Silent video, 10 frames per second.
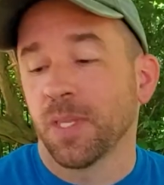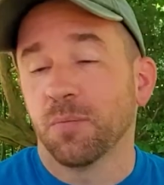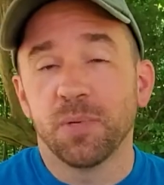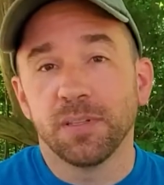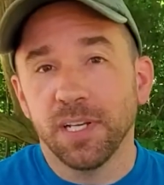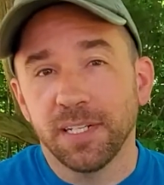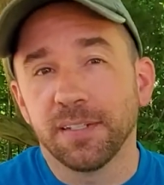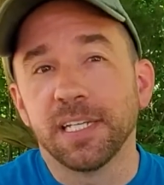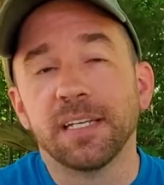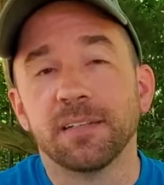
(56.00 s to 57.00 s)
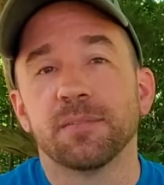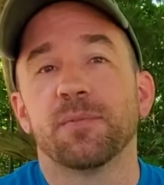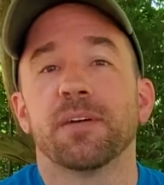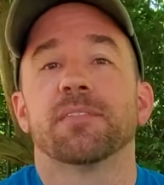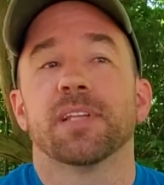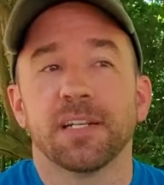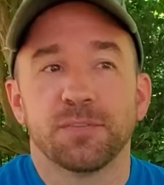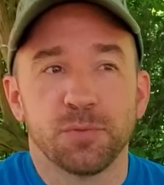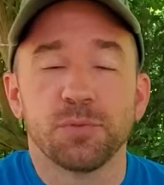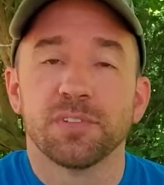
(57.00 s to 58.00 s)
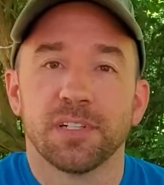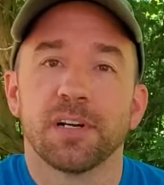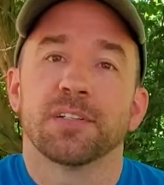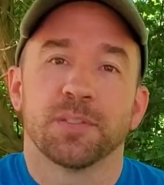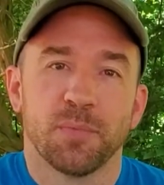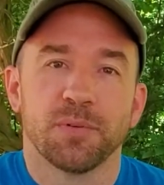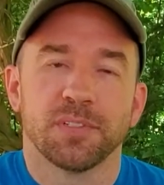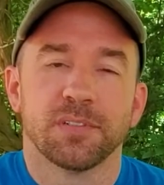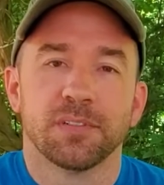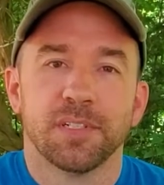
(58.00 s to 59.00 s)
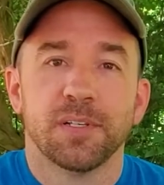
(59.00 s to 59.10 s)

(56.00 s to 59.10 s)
But luckily, we have a lot of tools at our disposal.